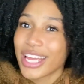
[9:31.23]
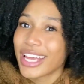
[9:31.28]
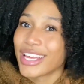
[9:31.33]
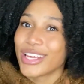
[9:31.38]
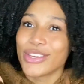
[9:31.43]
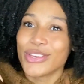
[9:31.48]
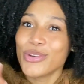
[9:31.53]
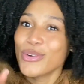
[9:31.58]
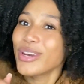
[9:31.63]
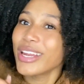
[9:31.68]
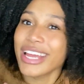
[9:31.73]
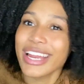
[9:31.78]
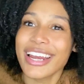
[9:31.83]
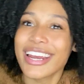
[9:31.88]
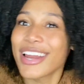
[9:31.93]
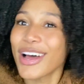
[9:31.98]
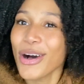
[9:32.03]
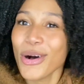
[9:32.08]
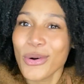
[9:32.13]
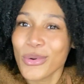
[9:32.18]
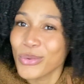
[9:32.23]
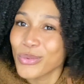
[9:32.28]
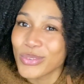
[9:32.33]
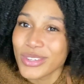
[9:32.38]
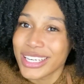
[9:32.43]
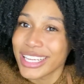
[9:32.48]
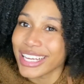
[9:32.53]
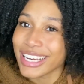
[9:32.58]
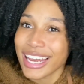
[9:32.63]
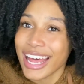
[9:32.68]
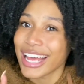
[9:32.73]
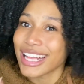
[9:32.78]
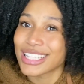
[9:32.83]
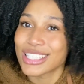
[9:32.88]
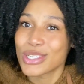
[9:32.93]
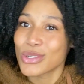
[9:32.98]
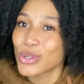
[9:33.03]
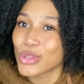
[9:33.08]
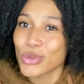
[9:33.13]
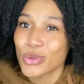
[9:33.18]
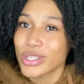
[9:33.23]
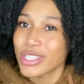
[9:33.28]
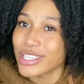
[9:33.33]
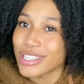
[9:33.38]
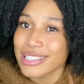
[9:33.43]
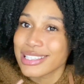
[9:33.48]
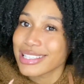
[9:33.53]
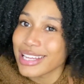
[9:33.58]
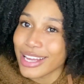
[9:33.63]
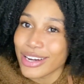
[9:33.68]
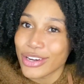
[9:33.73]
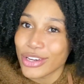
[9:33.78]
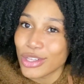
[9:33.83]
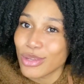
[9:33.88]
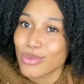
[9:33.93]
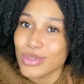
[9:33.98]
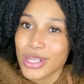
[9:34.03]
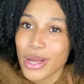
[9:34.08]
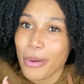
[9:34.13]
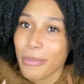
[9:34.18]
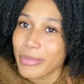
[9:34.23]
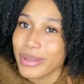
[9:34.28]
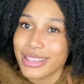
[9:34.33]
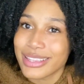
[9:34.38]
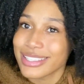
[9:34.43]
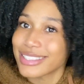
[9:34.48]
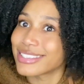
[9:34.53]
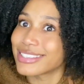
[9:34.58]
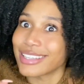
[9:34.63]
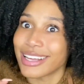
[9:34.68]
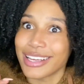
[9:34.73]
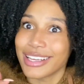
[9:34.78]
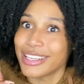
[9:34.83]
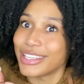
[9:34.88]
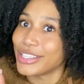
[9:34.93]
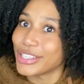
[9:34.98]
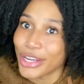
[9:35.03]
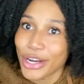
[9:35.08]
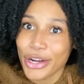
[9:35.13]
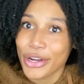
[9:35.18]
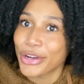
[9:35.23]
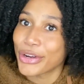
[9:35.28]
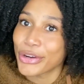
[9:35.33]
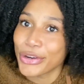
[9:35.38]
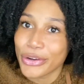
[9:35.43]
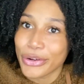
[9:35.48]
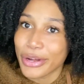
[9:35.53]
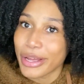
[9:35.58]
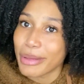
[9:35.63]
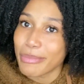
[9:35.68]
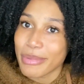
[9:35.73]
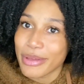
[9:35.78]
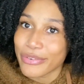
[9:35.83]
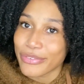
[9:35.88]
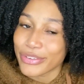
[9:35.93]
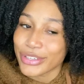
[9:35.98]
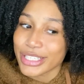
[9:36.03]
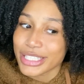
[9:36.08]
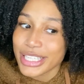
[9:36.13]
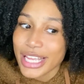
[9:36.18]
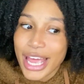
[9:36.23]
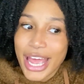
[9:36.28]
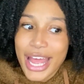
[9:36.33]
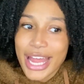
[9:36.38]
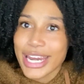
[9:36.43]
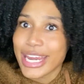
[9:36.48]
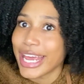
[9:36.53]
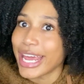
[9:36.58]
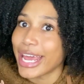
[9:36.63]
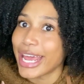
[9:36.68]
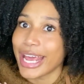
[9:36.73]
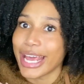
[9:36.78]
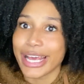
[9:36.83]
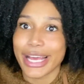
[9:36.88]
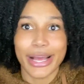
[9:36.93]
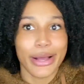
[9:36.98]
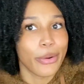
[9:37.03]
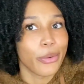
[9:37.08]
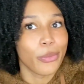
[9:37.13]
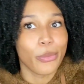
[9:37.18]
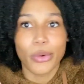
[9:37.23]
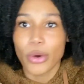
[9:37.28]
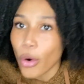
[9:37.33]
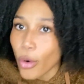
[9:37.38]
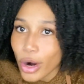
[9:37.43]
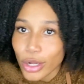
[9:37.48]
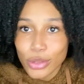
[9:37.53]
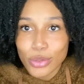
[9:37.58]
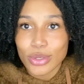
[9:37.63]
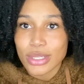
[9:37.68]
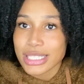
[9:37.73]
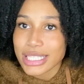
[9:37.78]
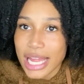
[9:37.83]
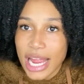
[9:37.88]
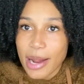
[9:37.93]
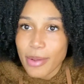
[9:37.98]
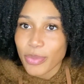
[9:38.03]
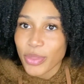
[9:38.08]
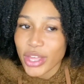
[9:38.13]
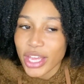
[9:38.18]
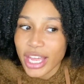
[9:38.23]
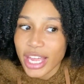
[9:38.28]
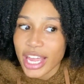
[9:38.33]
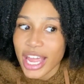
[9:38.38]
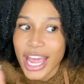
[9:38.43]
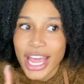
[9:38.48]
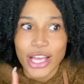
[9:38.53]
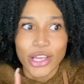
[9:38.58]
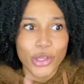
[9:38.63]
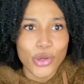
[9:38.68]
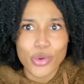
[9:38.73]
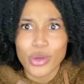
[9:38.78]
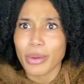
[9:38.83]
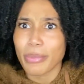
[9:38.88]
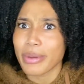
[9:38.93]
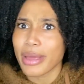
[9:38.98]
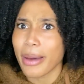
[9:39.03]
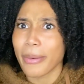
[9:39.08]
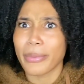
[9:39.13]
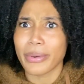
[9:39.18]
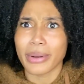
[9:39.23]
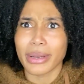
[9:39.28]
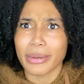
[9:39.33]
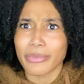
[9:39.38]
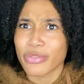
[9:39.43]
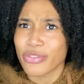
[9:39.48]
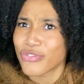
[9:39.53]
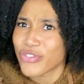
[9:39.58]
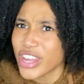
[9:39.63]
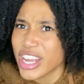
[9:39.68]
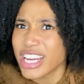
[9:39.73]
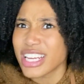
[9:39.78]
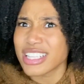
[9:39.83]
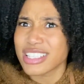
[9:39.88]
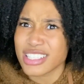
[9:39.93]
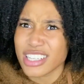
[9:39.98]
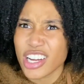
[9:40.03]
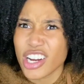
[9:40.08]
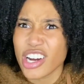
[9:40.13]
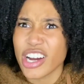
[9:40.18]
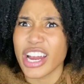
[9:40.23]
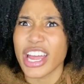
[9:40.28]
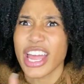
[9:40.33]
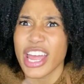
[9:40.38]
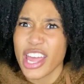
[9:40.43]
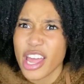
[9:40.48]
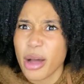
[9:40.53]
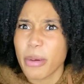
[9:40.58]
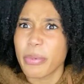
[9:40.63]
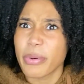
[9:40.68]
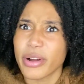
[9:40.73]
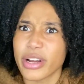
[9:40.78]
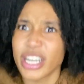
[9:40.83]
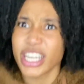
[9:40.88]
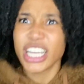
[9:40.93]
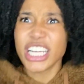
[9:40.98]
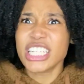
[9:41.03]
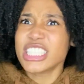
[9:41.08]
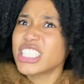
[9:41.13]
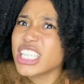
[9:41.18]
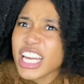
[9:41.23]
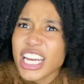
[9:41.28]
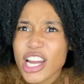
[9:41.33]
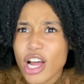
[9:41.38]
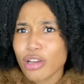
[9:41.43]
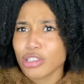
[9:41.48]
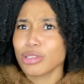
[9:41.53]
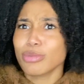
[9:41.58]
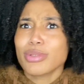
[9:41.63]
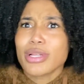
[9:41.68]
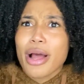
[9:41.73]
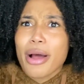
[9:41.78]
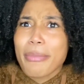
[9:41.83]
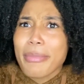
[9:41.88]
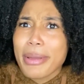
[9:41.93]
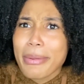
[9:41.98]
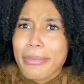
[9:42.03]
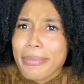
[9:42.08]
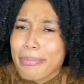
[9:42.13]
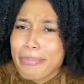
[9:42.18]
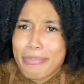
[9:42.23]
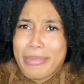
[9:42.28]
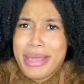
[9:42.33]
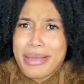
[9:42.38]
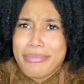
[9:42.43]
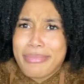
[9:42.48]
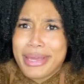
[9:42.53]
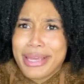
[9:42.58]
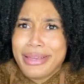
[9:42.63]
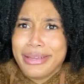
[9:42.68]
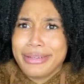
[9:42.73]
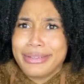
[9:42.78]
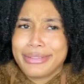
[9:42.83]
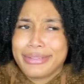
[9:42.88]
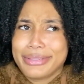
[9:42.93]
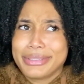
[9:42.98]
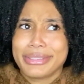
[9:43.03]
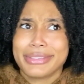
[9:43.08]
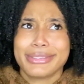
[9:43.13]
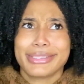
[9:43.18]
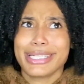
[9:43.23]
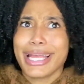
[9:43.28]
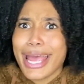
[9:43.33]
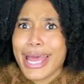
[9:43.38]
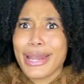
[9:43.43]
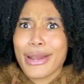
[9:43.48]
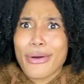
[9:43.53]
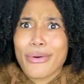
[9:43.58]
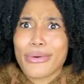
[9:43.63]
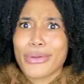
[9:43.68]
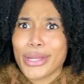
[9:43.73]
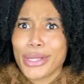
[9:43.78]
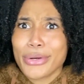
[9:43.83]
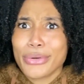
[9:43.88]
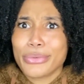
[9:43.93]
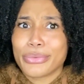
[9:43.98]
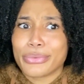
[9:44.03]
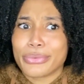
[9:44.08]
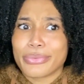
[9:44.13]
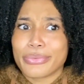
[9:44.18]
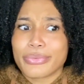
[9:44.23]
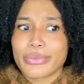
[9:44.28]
you didn't know that like 2 to 3 years later, you was gonna meet this young girl in Memphis that going through the same thing, and you can be able to feed into her and help her. She didn't know she was gonna meet me. She had no clue.